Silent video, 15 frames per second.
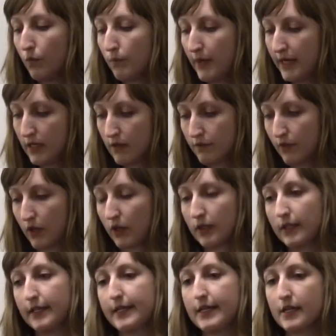many of our
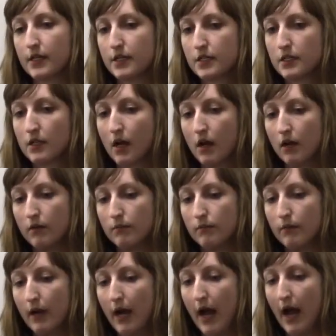clinics
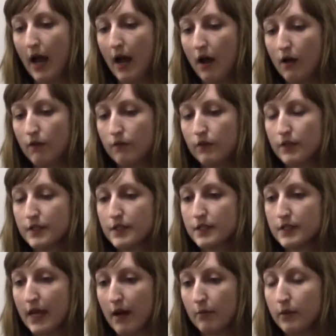have
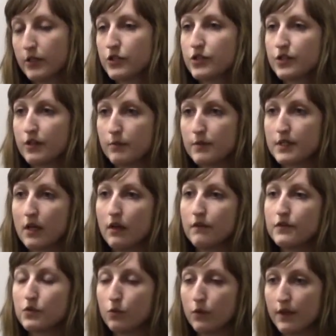established
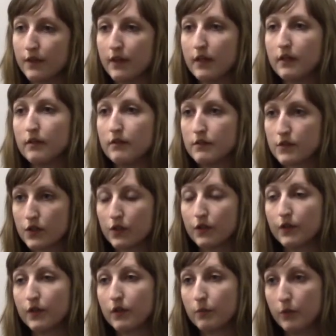themselves within
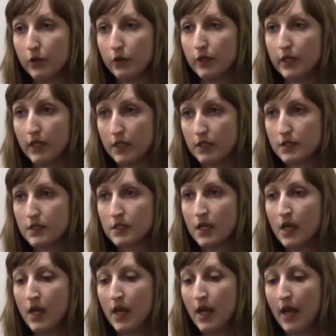certain communities,
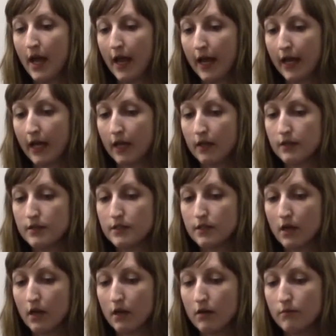and
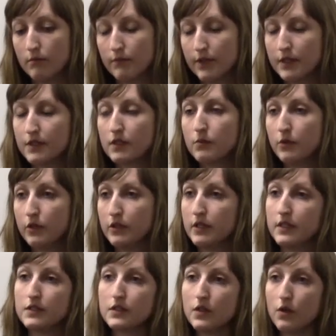these
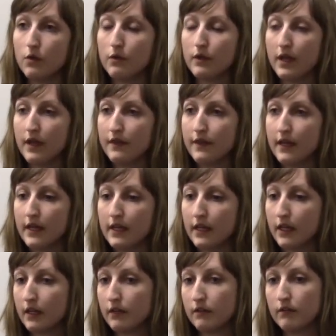communities know that they
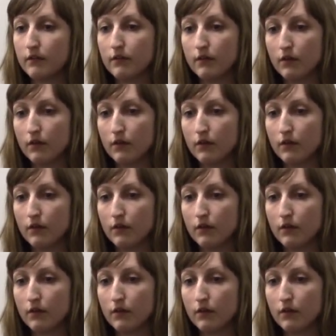can